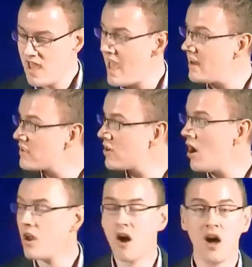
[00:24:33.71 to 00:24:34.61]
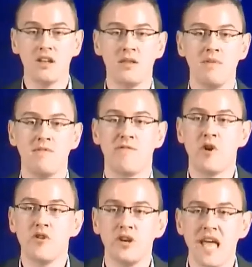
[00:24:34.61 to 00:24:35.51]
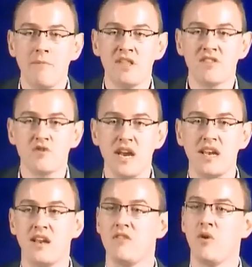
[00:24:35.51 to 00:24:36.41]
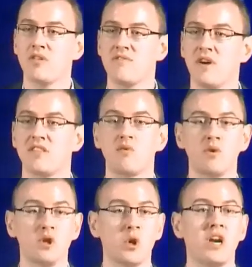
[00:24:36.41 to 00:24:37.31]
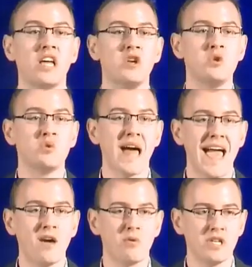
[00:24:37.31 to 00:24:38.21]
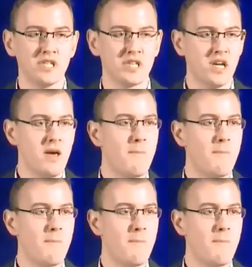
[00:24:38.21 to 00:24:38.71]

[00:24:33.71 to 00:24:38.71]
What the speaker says: And it's gone on to be further demonstrated in those of us who are learning a new language,